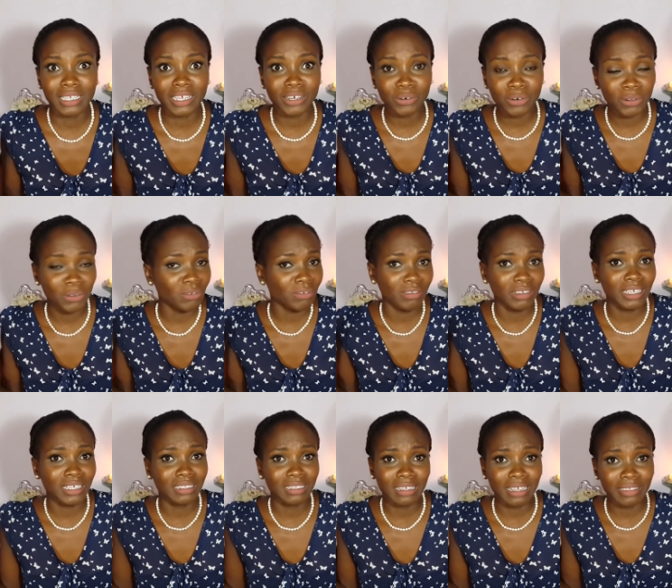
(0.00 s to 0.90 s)
I don't know.
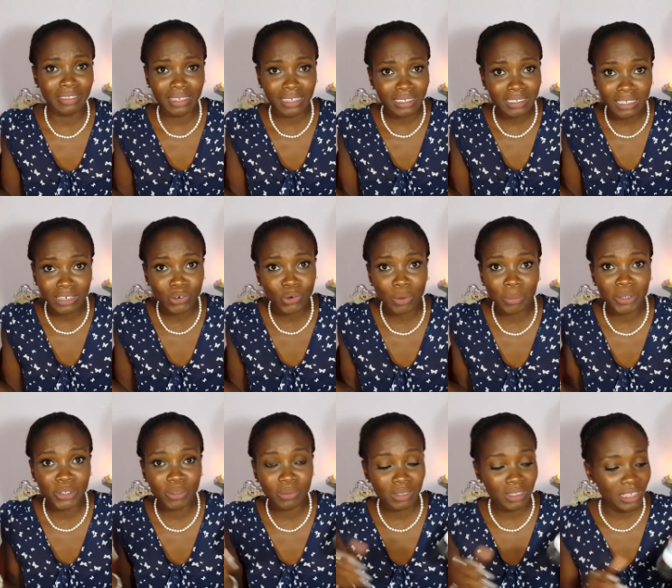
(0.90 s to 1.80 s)
I think it's a normal
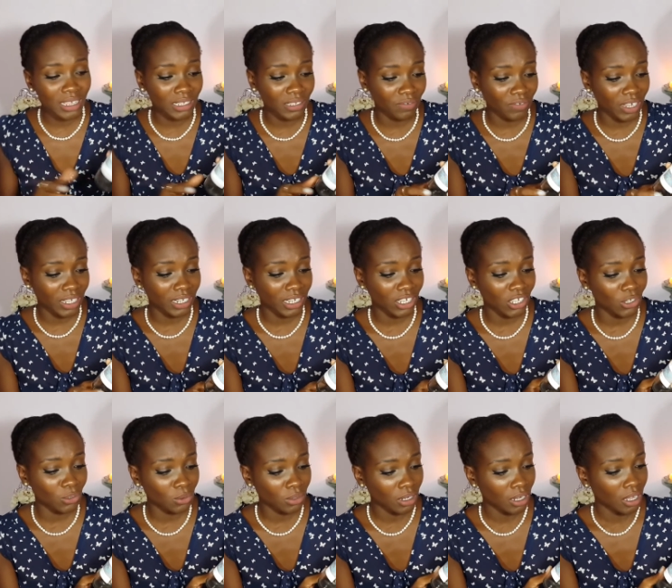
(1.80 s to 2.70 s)
human thing to find that
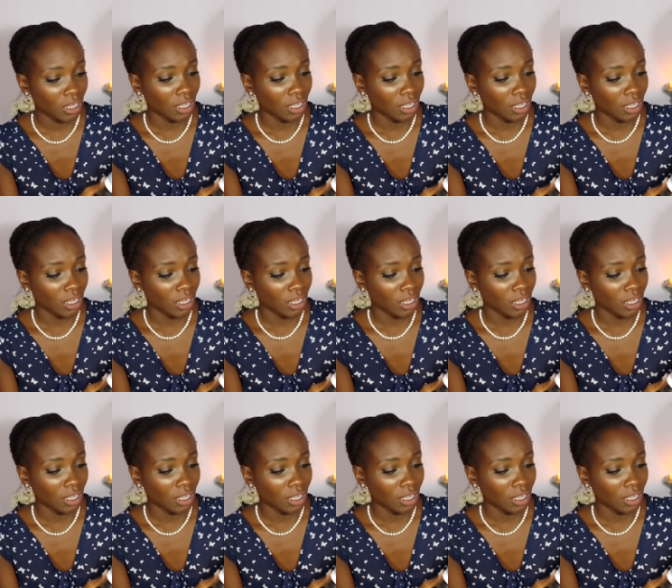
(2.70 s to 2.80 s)
cute.